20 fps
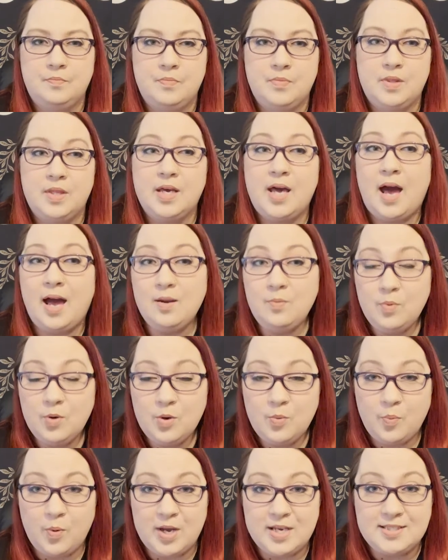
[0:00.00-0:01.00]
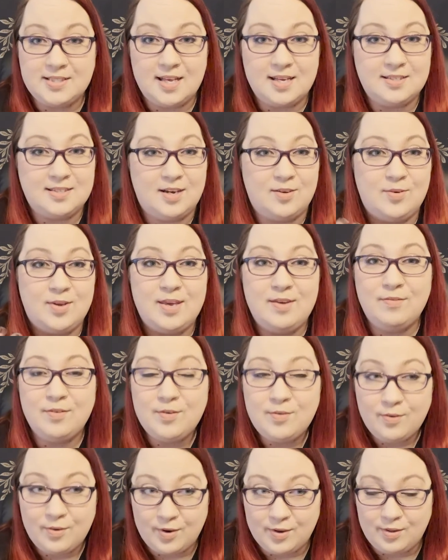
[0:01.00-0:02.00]
The guidebook breaks that down even
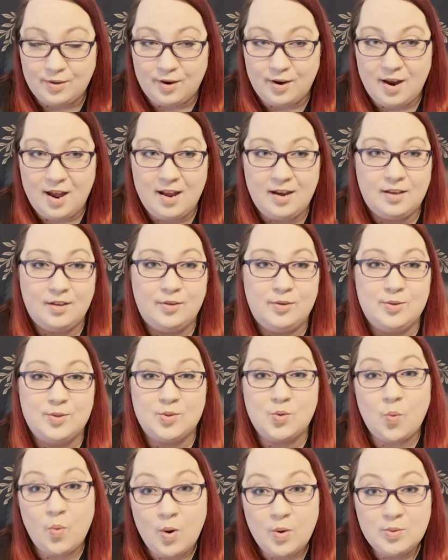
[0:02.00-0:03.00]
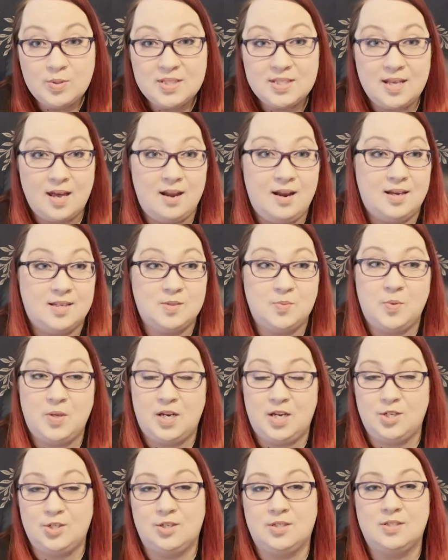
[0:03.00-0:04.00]
further and includes quotes and
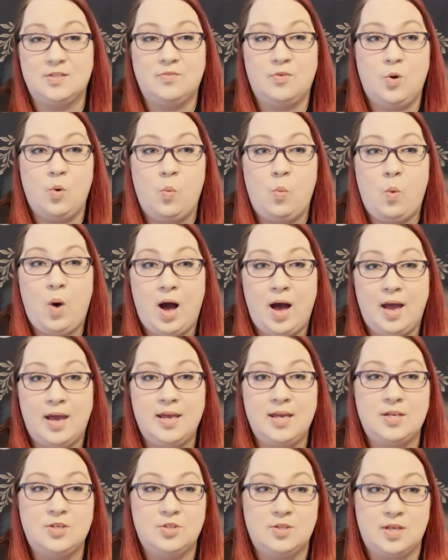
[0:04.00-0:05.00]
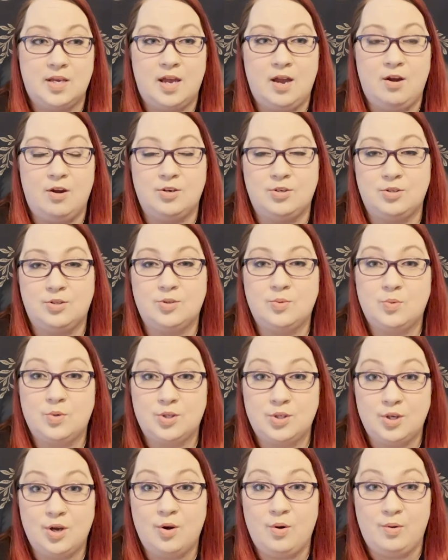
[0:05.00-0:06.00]
explanations for why each of the characters were
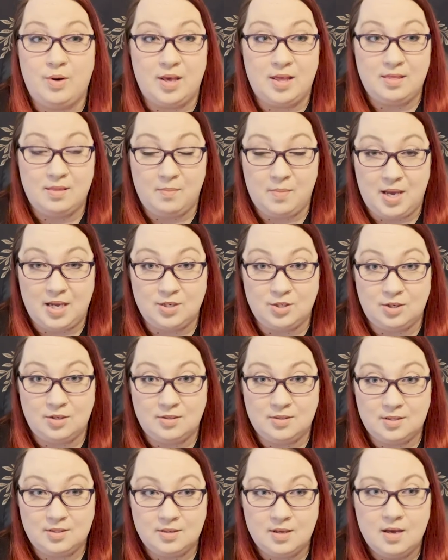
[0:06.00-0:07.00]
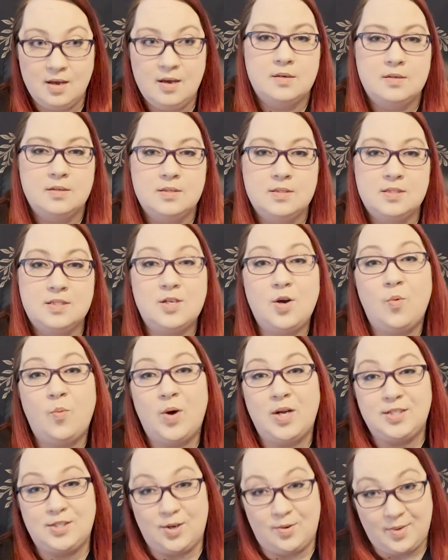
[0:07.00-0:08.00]
shown in the majors. So
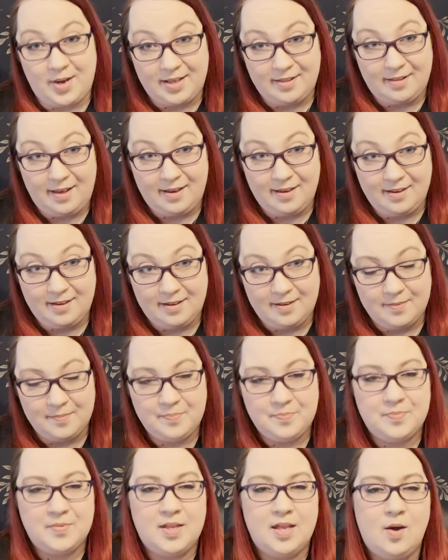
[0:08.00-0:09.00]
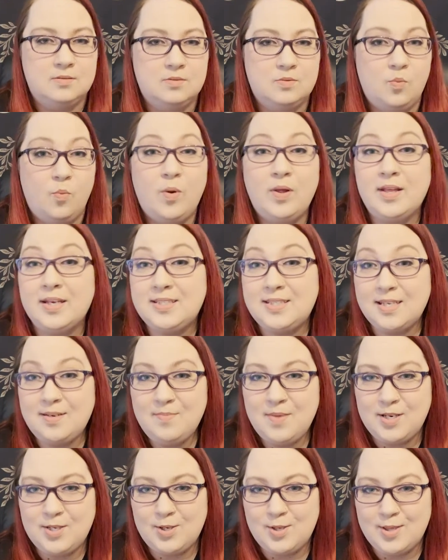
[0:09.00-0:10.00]
what don't I like? While I did
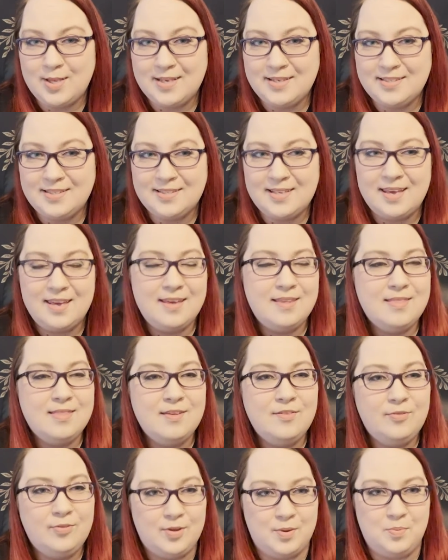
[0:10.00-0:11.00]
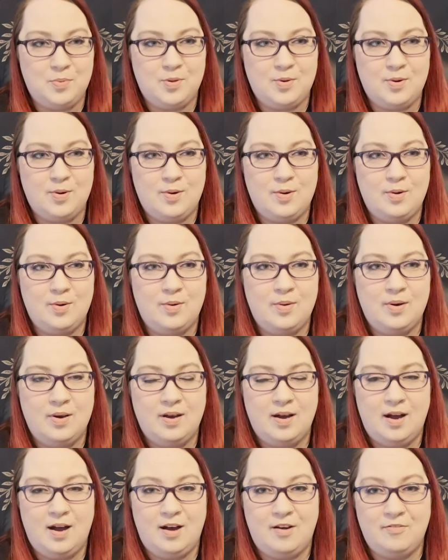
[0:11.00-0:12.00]
mention this in the flip through
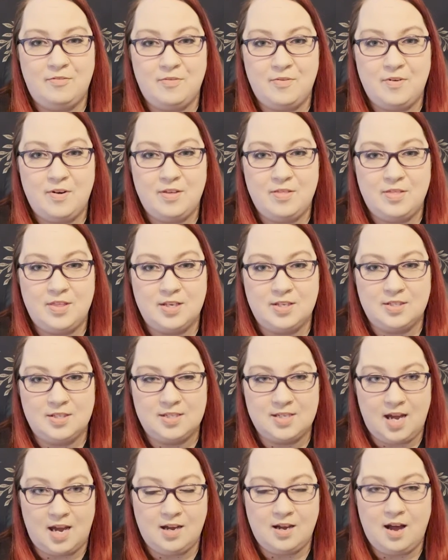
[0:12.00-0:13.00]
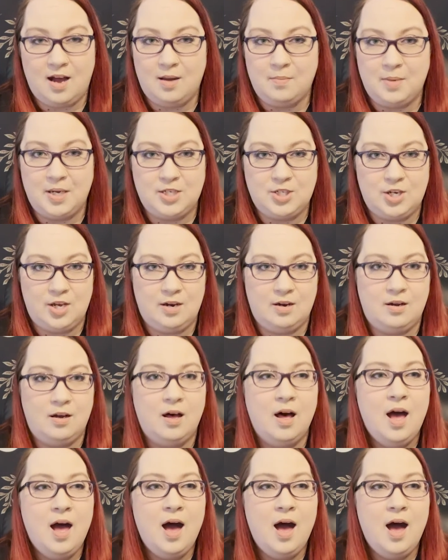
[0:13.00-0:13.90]
of this deck on my channel,